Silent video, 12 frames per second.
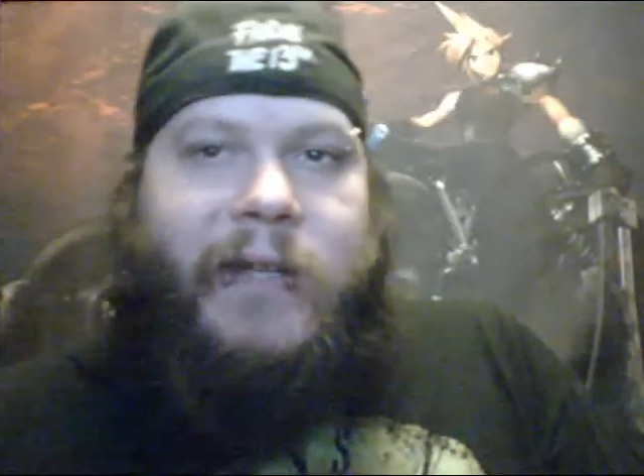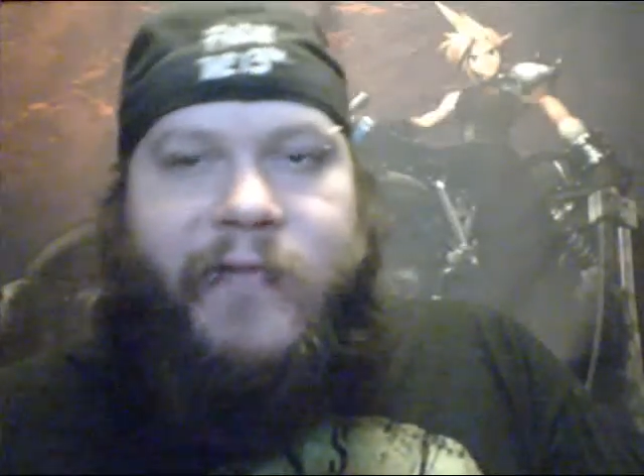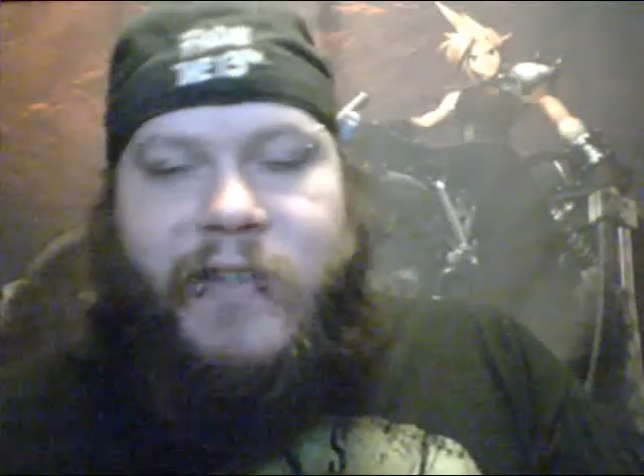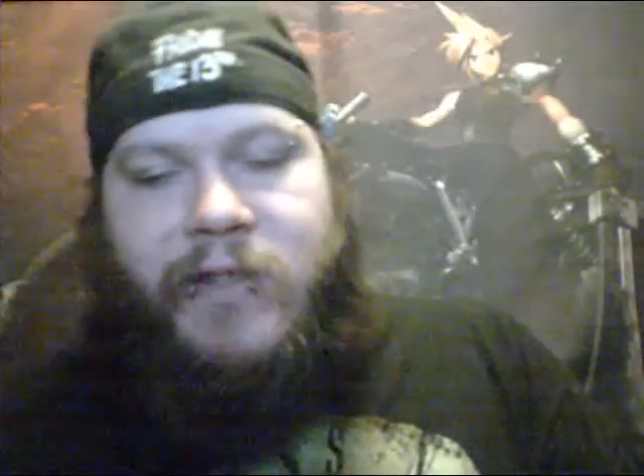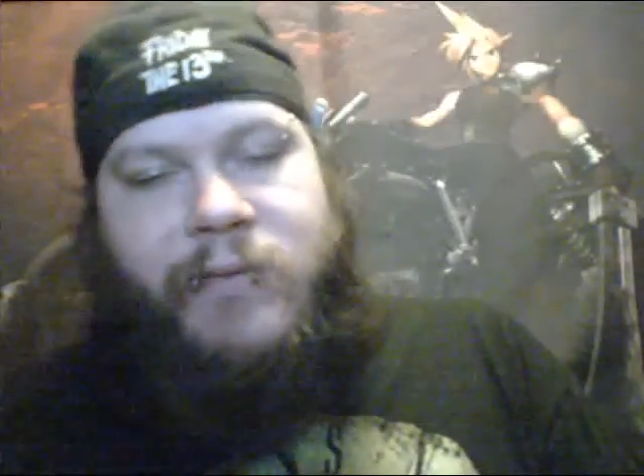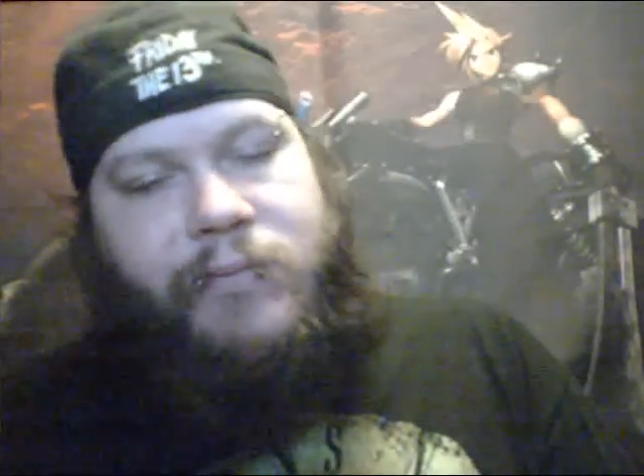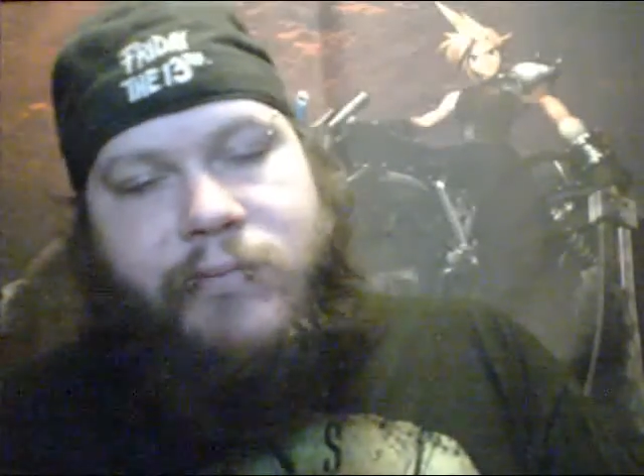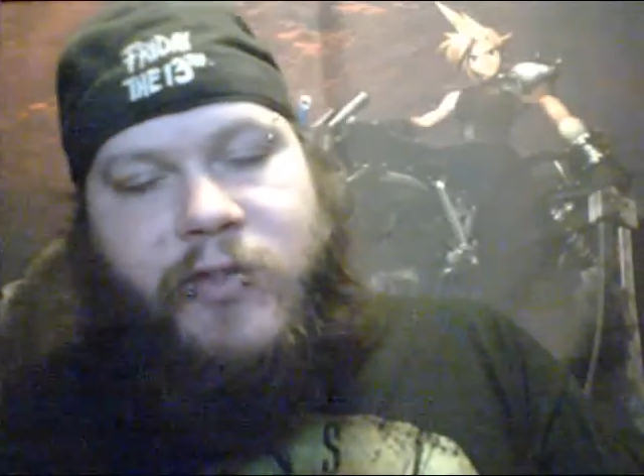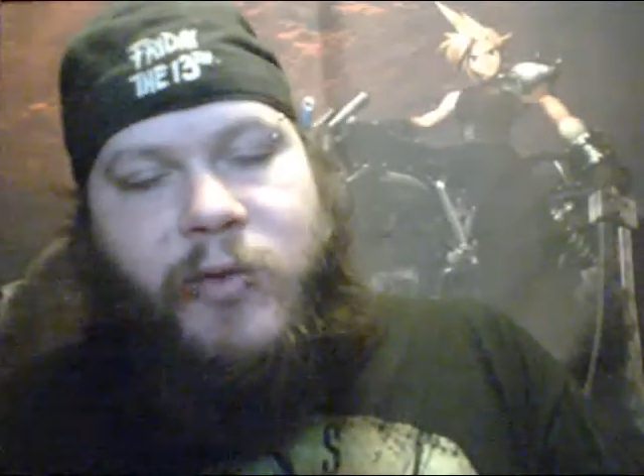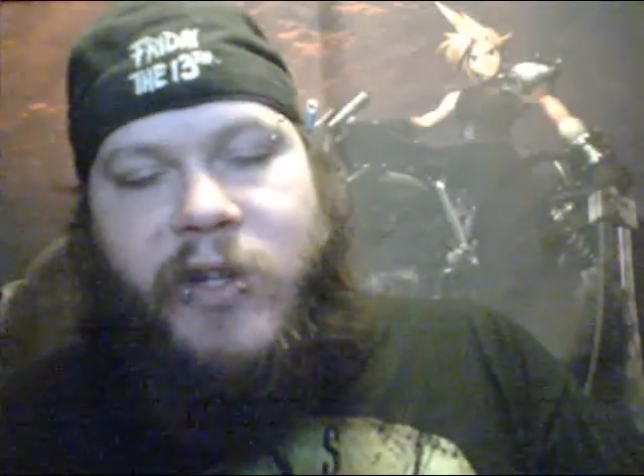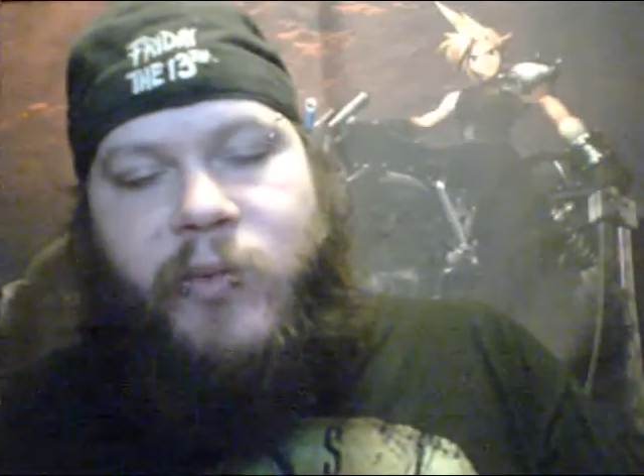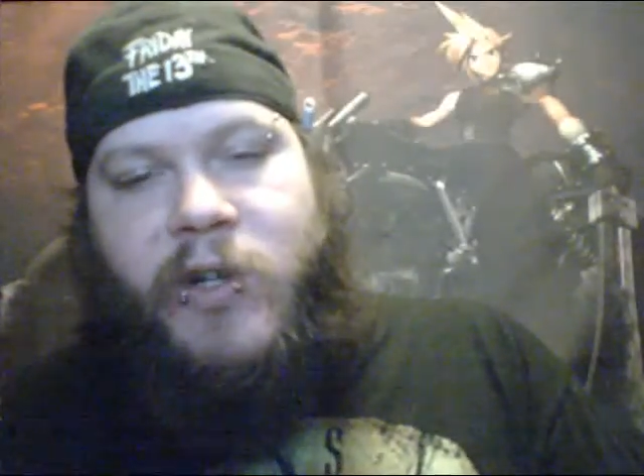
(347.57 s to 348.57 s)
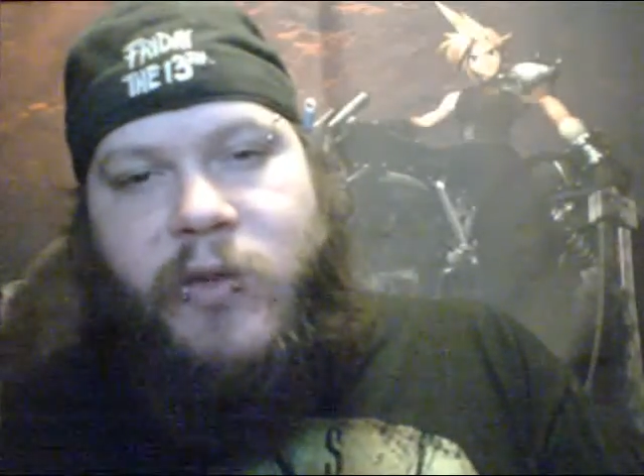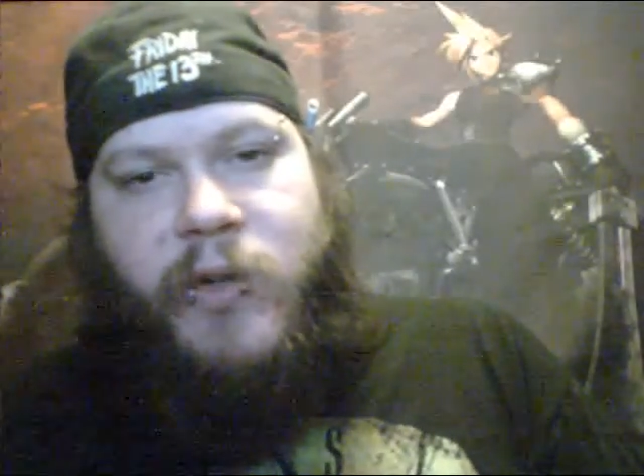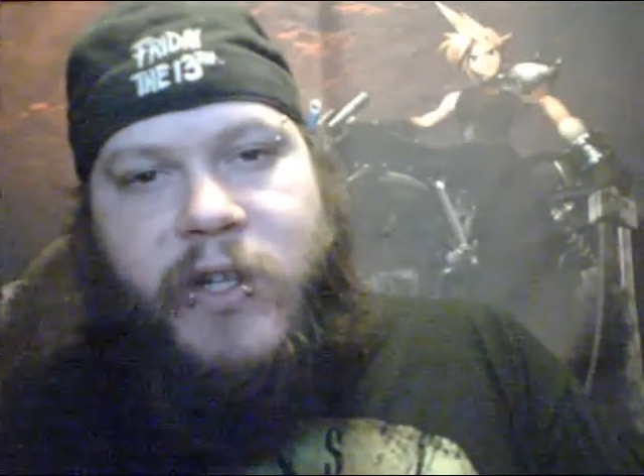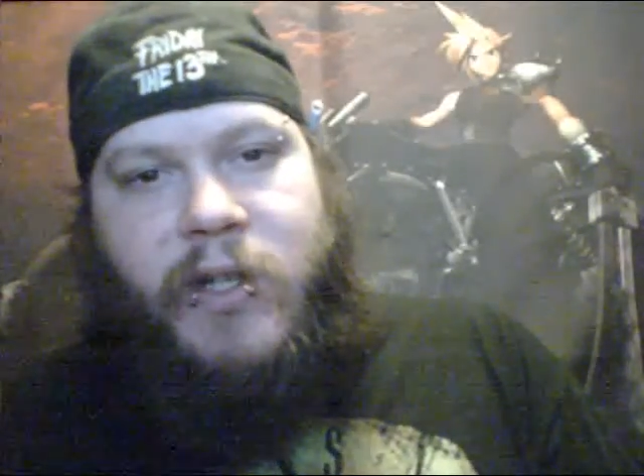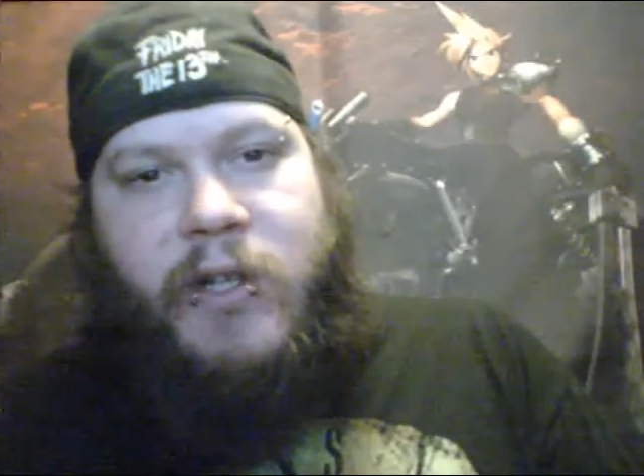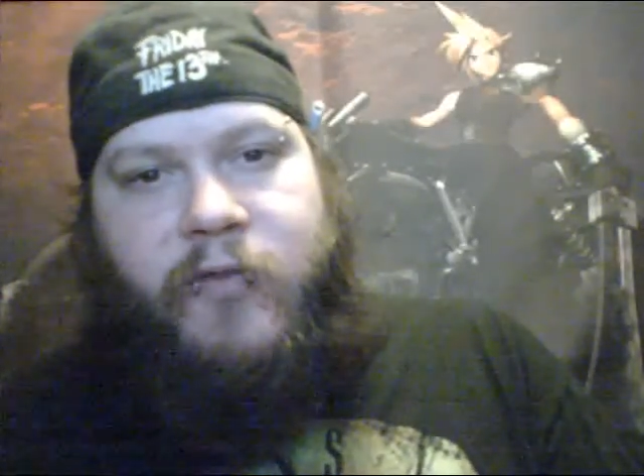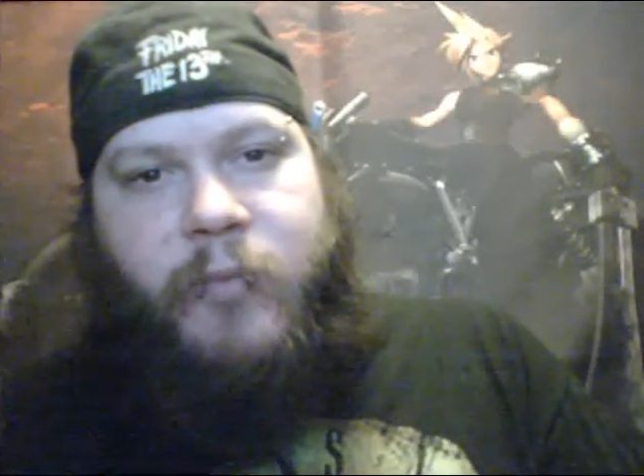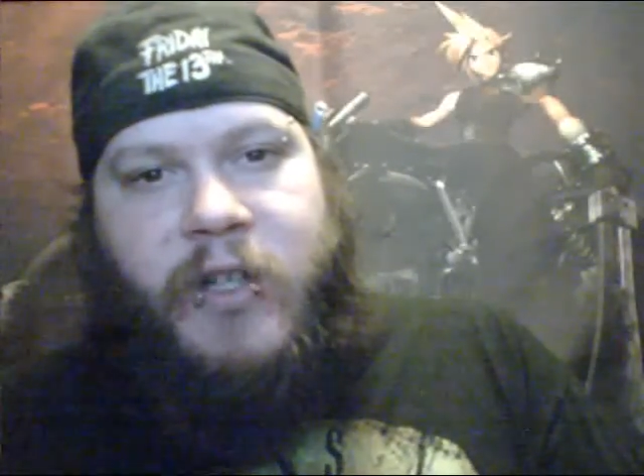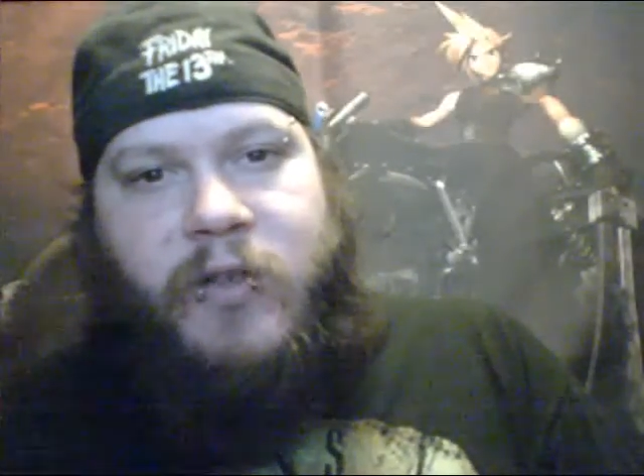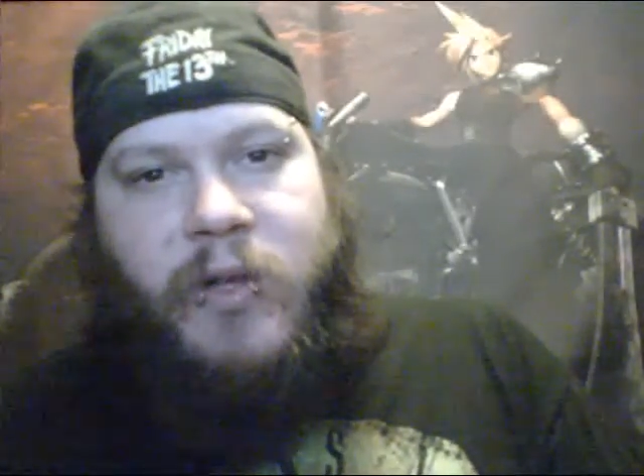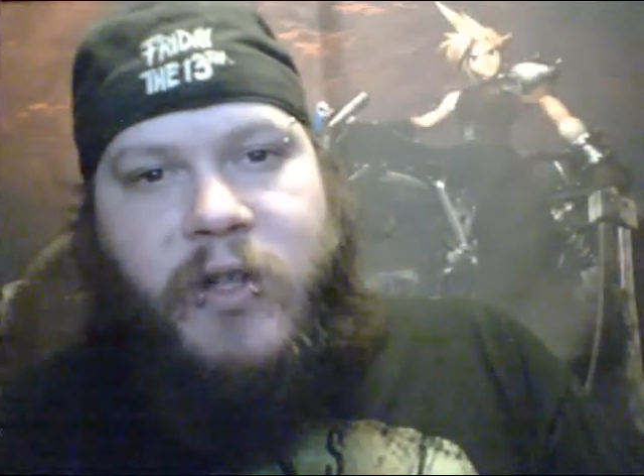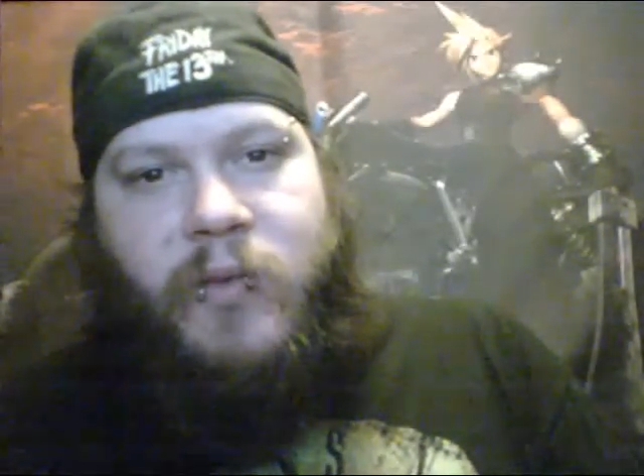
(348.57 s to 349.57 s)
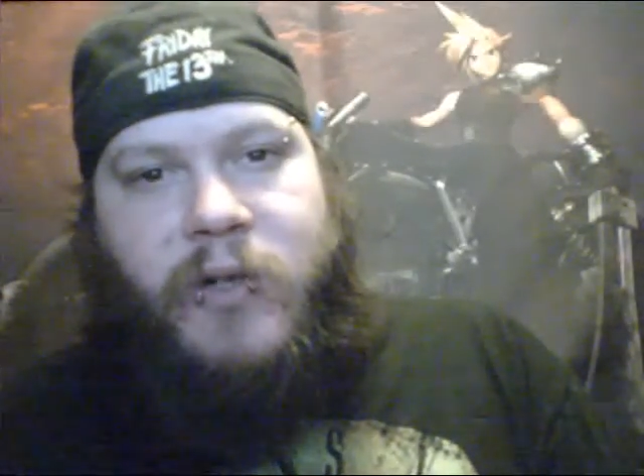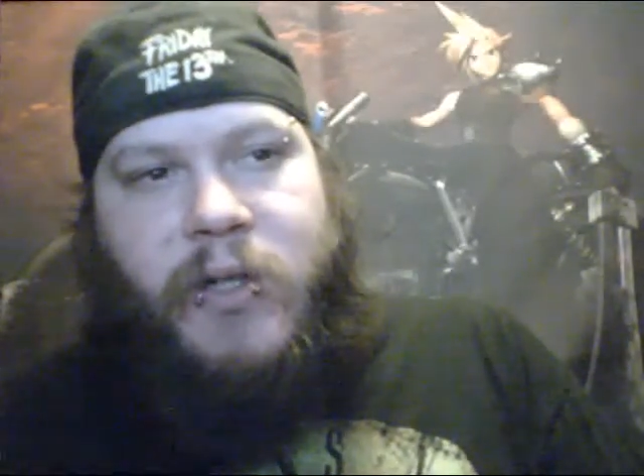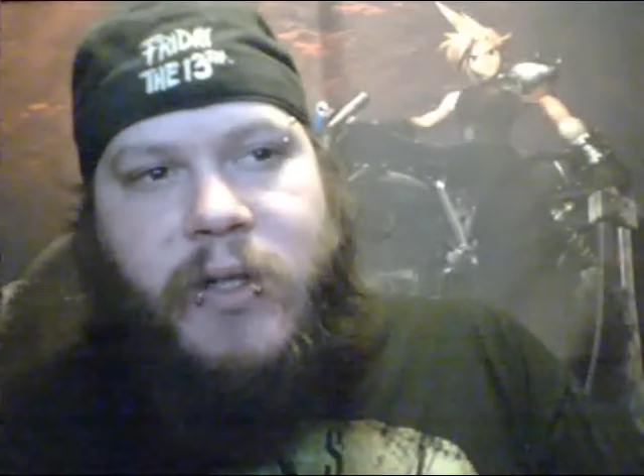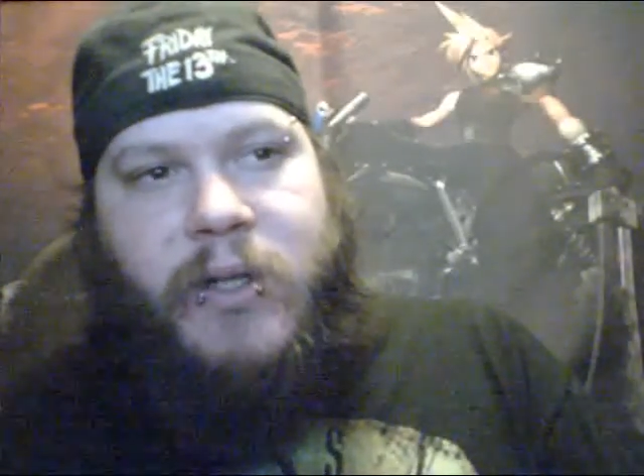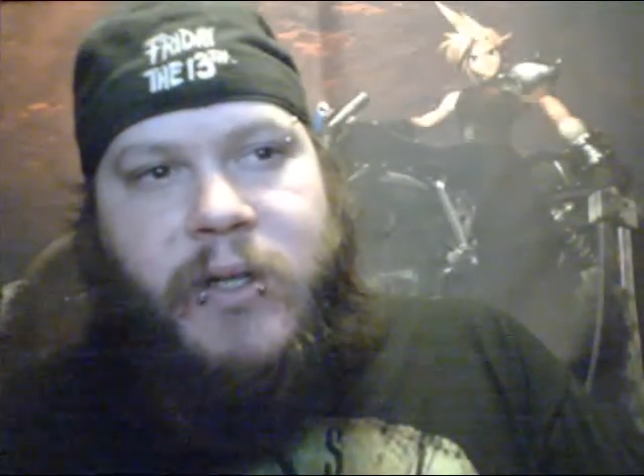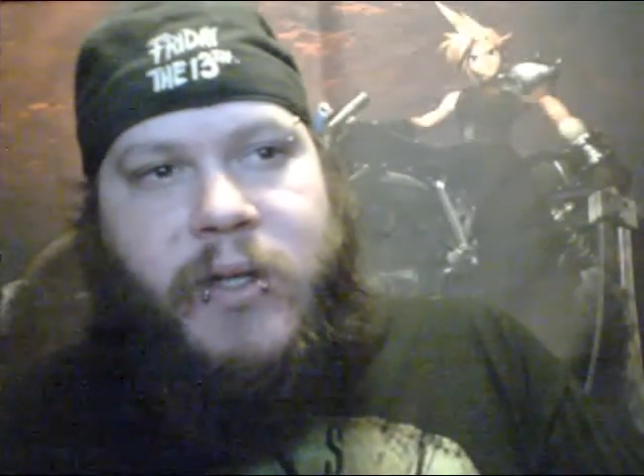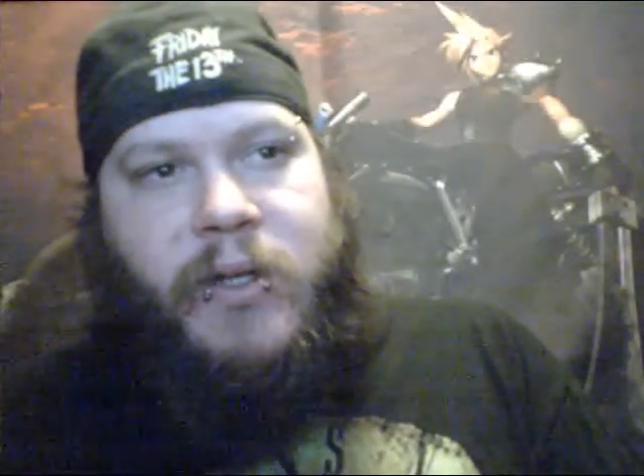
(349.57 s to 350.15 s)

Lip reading: If it's 21 where you live, be 21